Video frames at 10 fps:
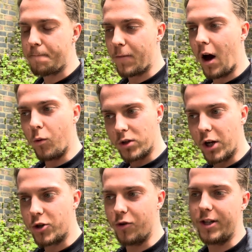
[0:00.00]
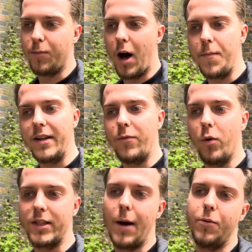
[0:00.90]
will touch on this, but I believe
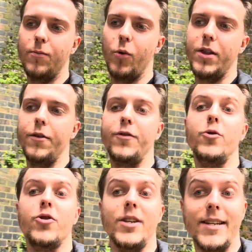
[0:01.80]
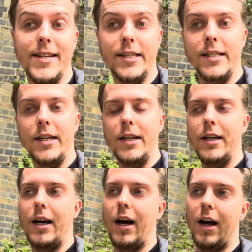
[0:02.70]
what's happened more in the future years,
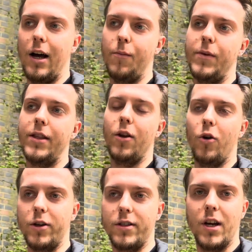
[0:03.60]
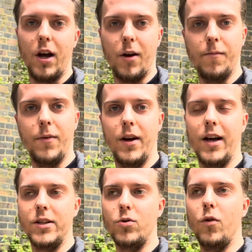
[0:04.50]
in the longer term,
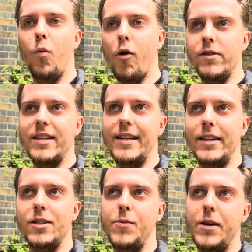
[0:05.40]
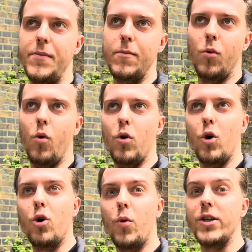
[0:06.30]
has sort of warranted it to be a bit more
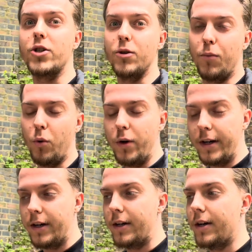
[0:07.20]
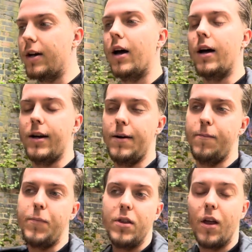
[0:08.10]
questionable.
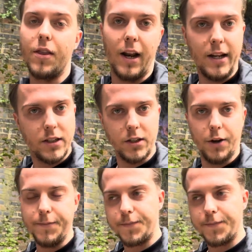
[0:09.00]
But nonetheless, you know,